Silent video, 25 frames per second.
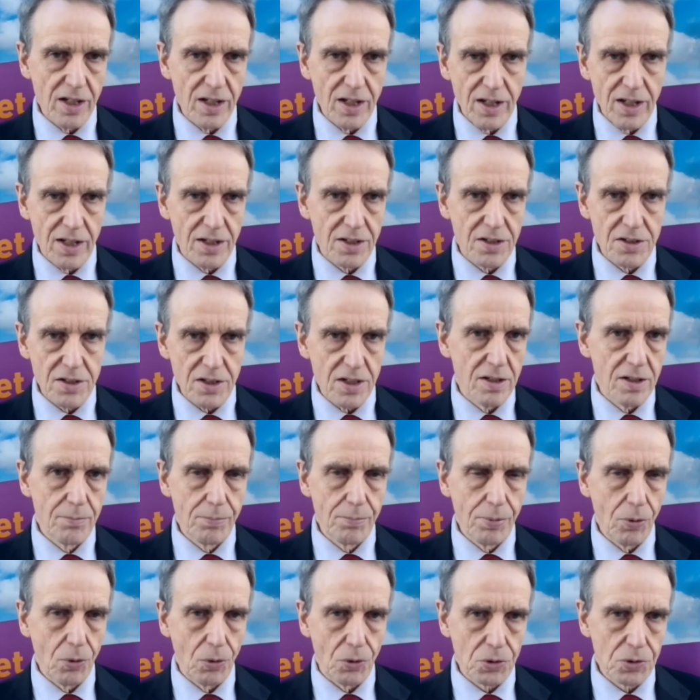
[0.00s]
and
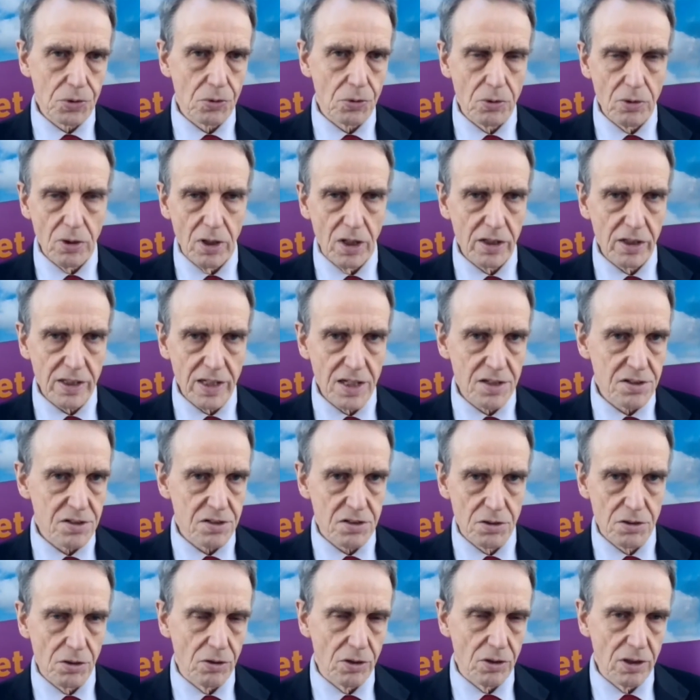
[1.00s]
import all our gas
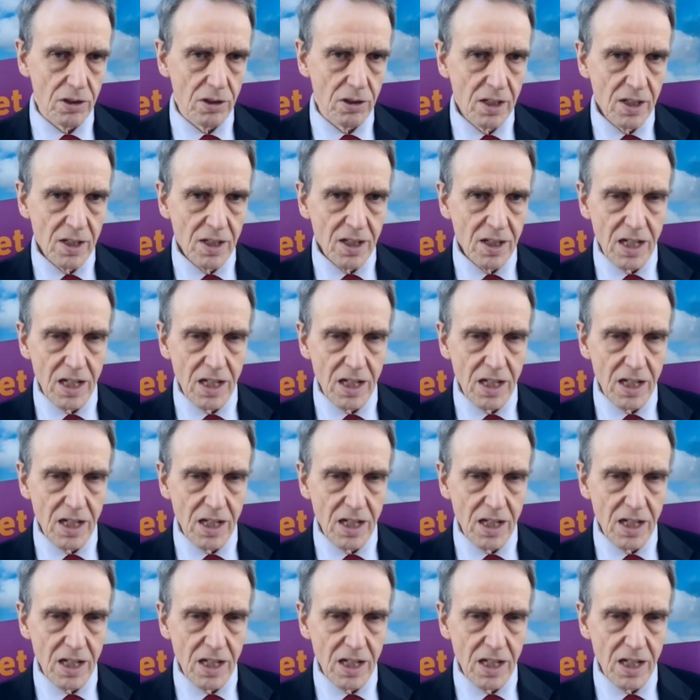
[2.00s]
and oil.